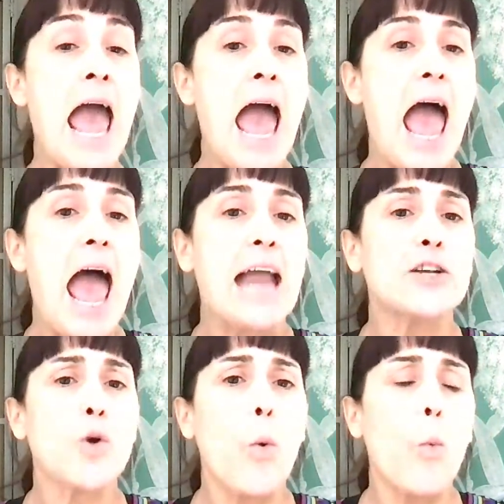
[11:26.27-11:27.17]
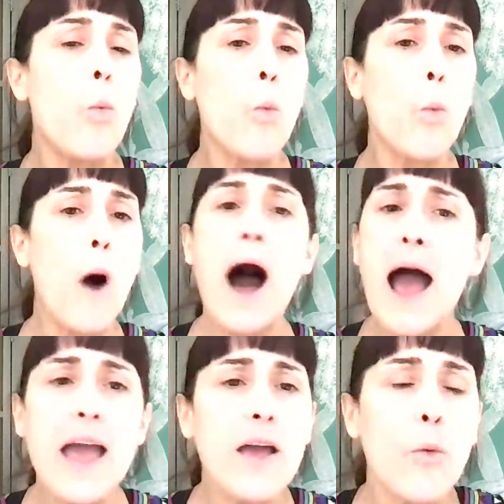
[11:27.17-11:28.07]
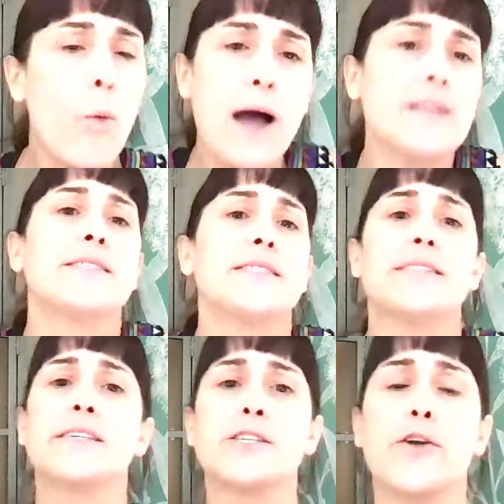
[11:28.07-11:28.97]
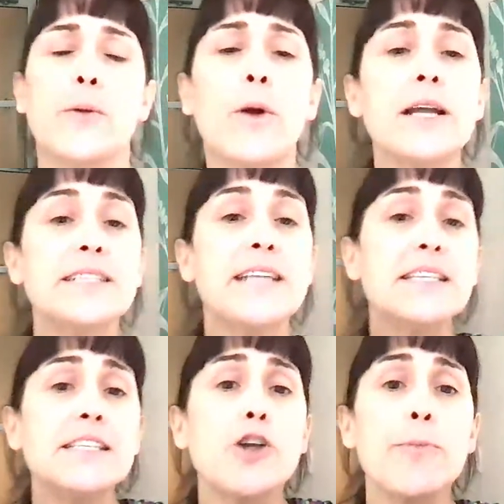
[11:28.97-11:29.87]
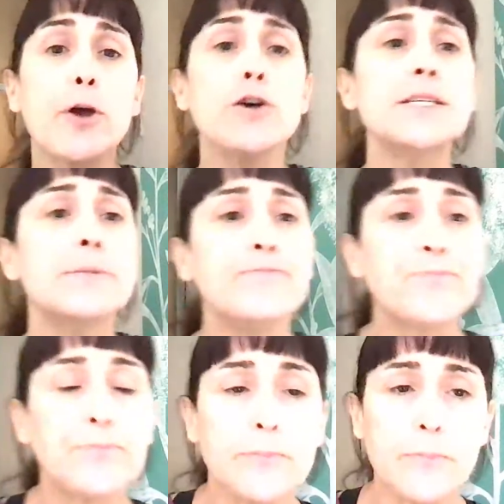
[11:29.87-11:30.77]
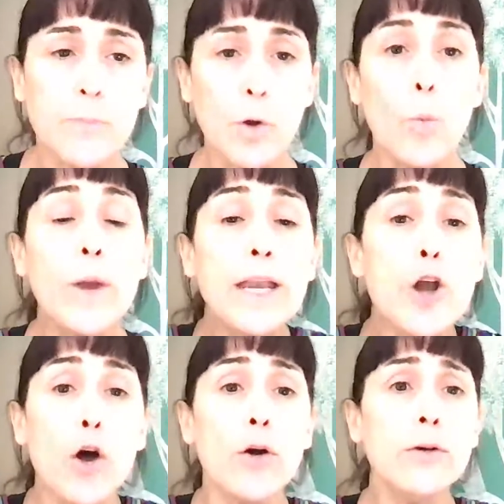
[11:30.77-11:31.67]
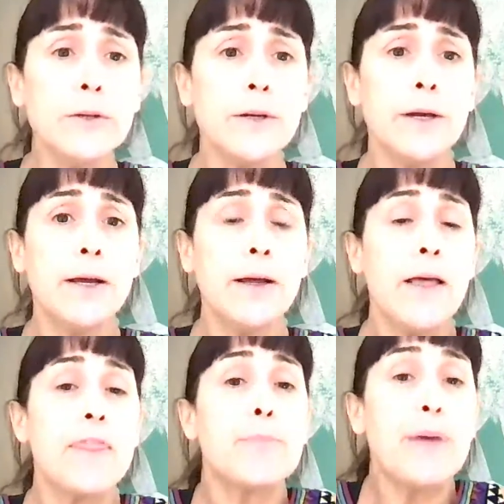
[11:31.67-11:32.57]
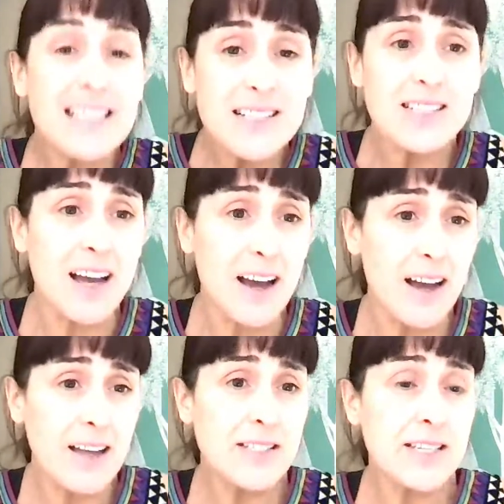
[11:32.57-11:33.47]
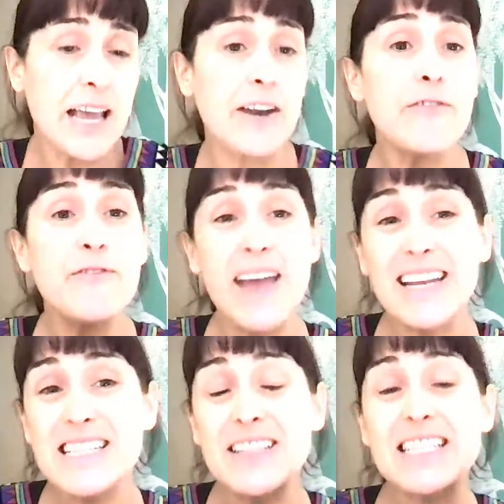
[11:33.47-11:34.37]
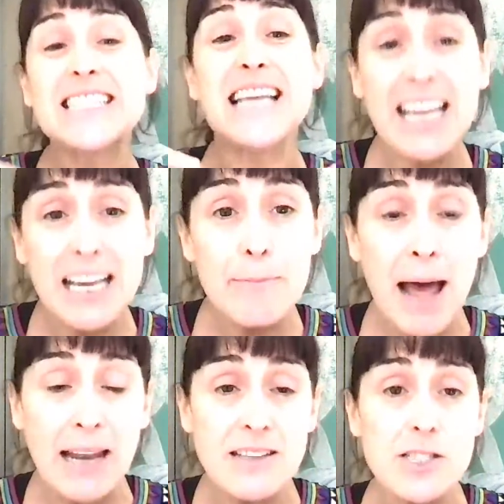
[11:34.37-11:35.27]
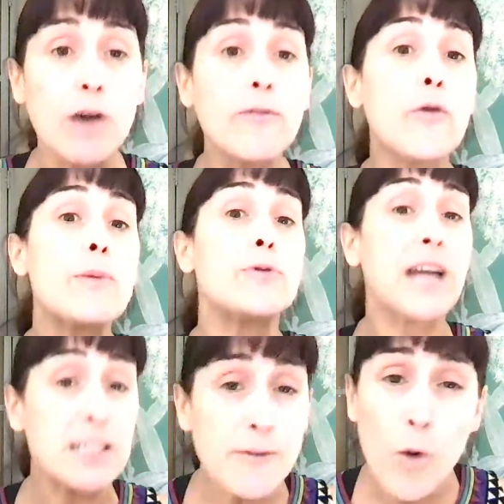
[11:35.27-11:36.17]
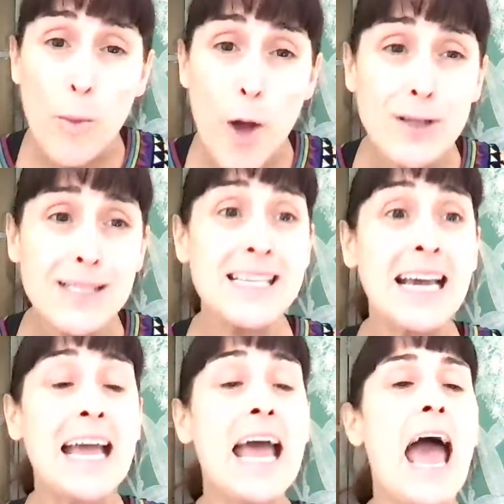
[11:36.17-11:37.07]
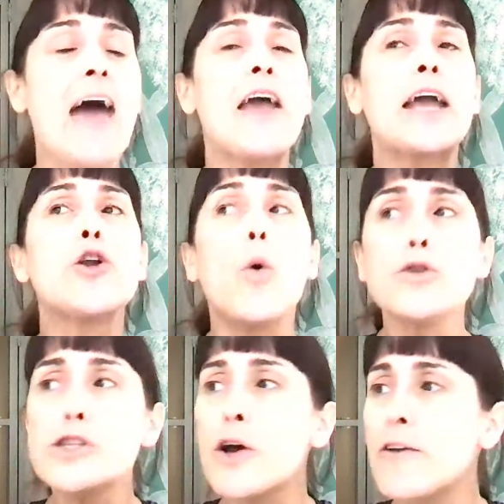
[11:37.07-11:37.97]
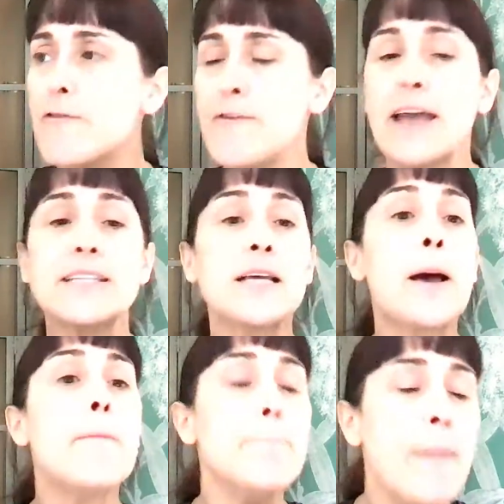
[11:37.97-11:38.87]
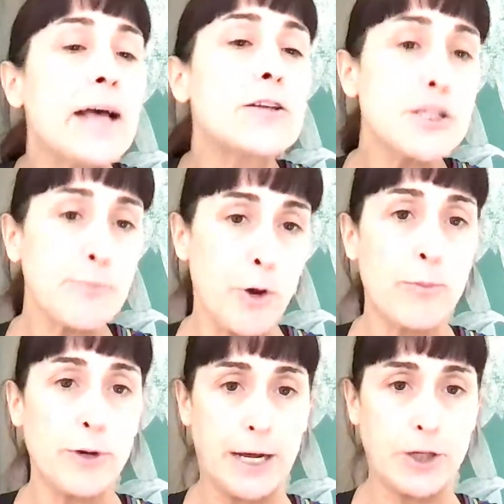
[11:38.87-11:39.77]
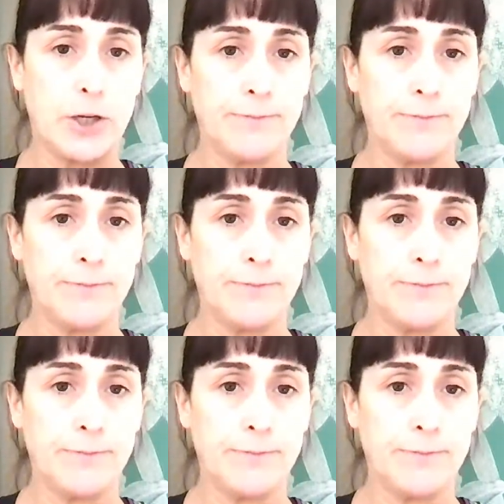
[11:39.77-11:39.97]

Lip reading: And why is this necessary? Well, it's necessary because we know that pesticides can affect the delicate balance of our reproductive hormones, and they can also affect male sperm production.